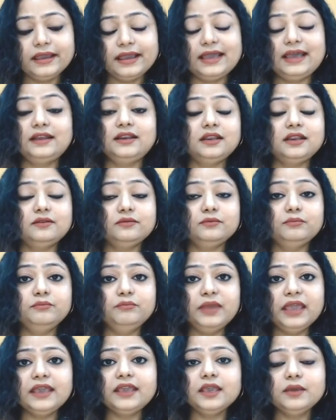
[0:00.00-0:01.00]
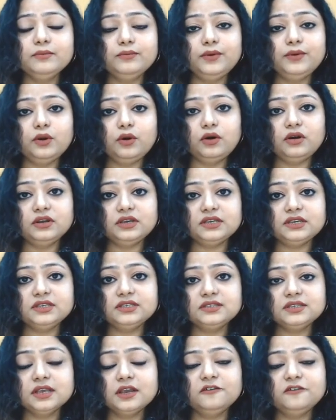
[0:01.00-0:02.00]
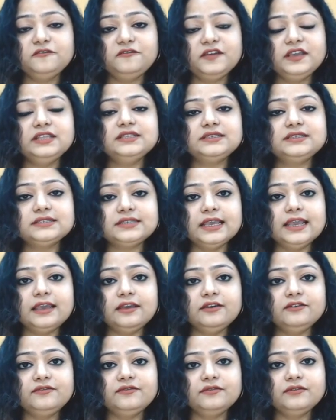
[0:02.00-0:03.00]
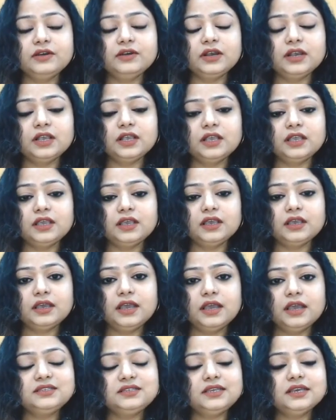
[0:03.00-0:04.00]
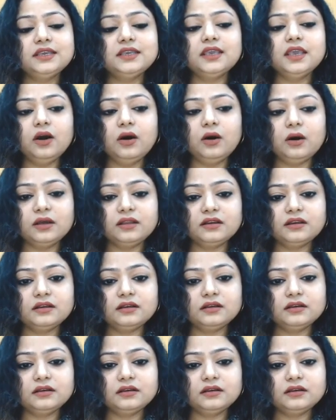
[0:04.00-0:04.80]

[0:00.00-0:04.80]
and make employees feel safe and secure.